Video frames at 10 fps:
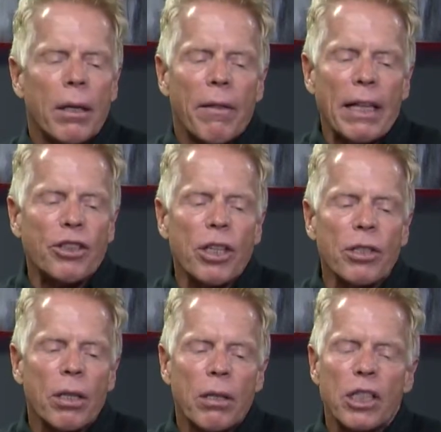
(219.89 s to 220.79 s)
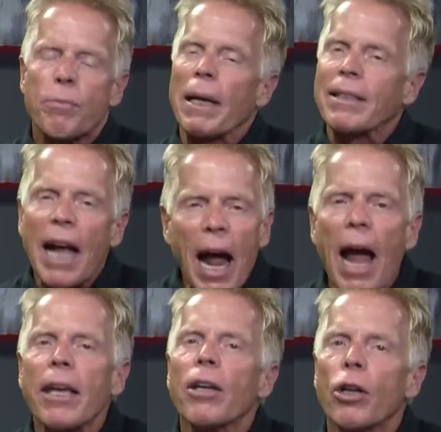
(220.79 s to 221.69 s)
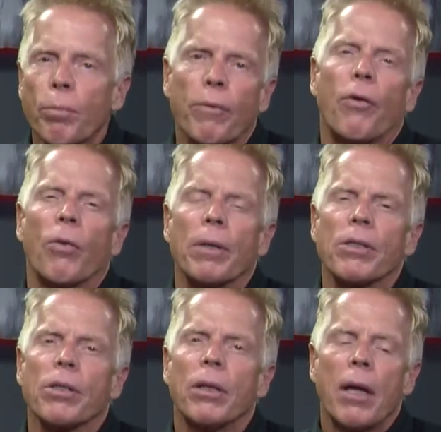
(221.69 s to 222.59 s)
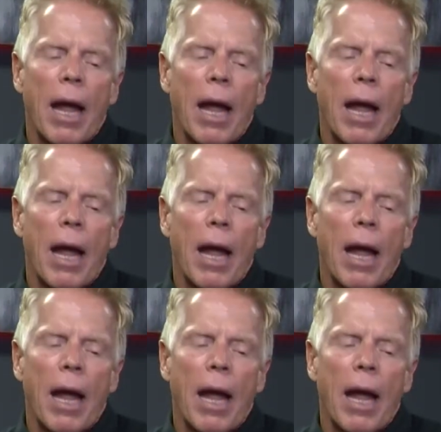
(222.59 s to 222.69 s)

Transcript: That's just spectacular performance,